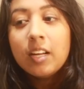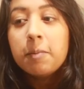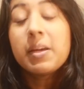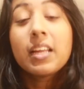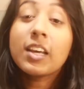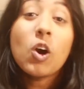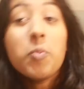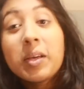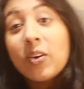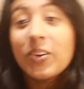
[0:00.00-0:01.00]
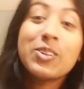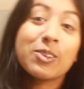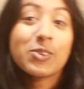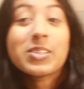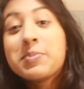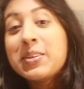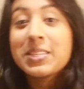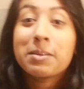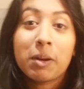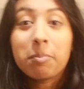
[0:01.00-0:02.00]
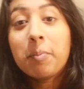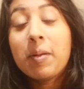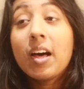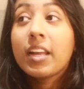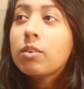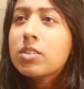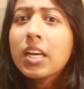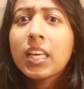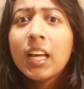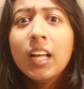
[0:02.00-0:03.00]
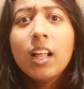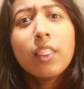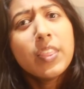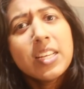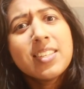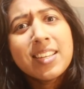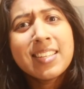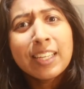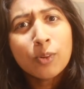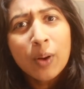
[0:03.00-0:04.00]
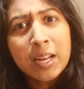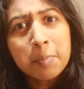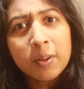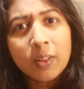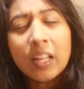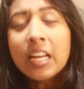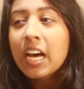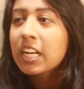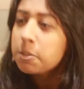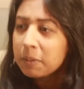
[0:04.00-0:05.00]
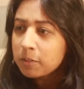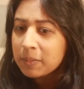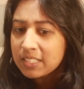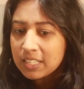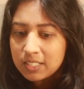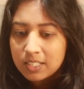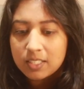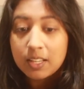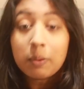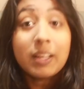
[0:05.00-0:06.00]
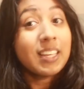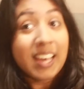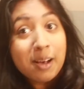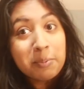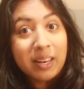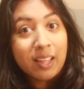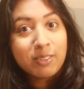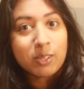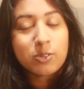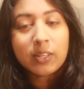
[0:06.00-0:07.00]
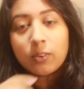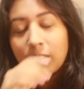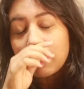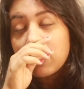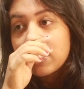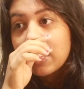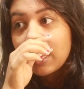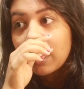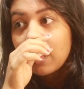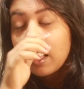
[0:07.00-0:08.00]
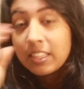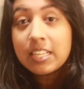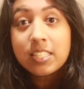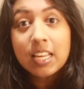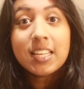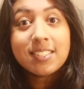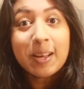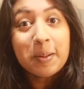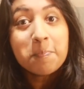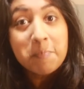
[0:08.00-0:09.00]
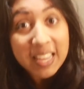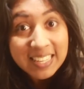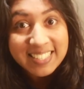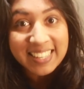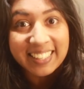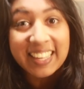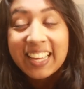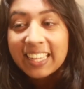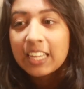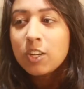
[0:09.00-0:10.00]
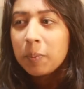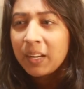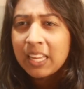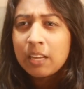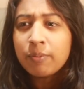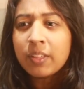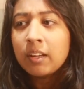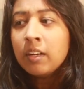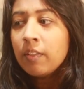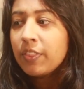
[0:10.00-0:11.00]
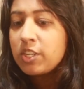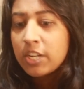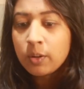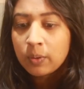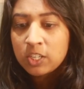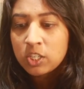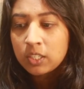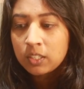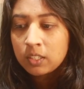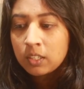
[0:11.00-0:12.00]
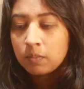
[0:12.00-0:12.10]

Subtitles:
being like, oh my god, Todrick's music, blah blah blah. And I was like, this is incredible. And I spoke to my sisters and they were like, yeah, we love Todrick Hall. And I was just like, this is amazing. Can you believe that the generation